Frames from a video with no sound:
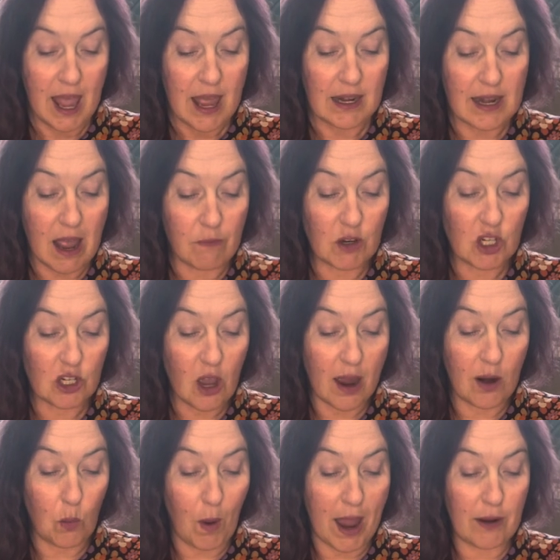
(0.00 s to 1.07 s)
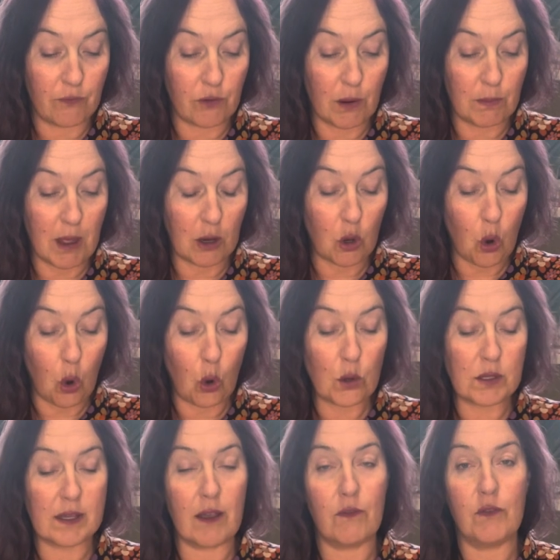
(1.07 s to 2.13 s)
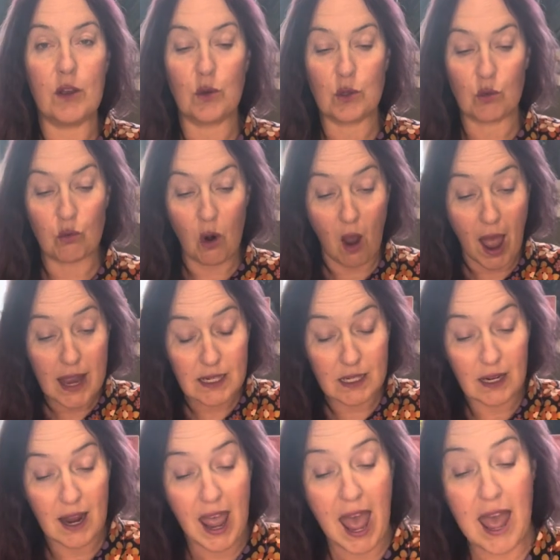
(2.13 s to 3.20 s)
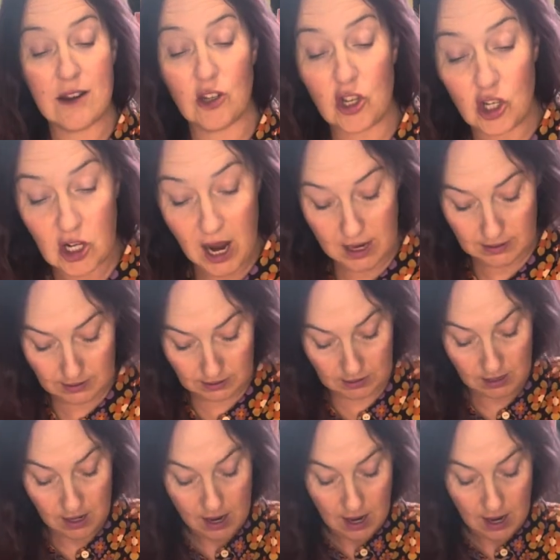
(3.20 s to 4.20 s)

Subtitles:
Never shy away from a cause that feels right and just.